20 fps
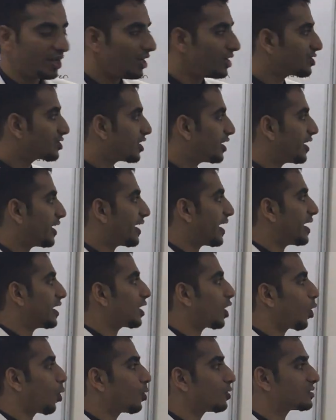initiating
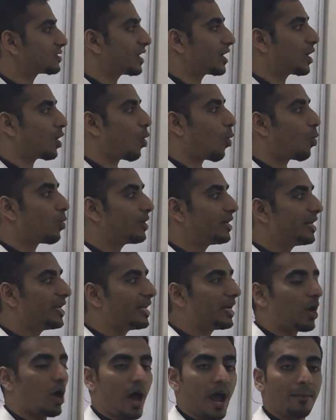and closing
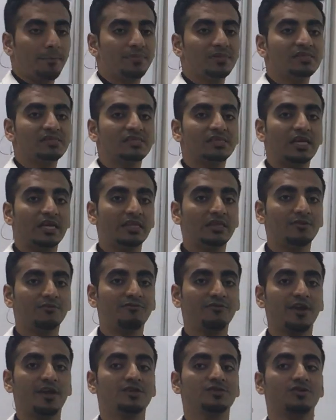only happens in the
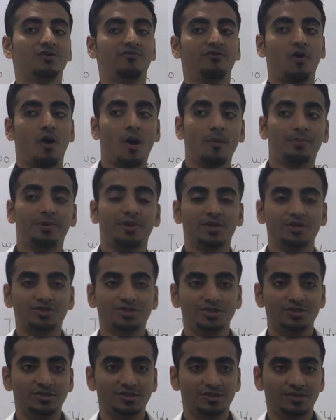phase of
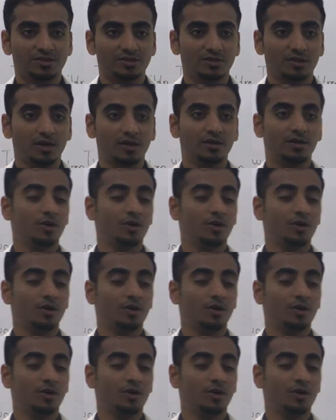operations.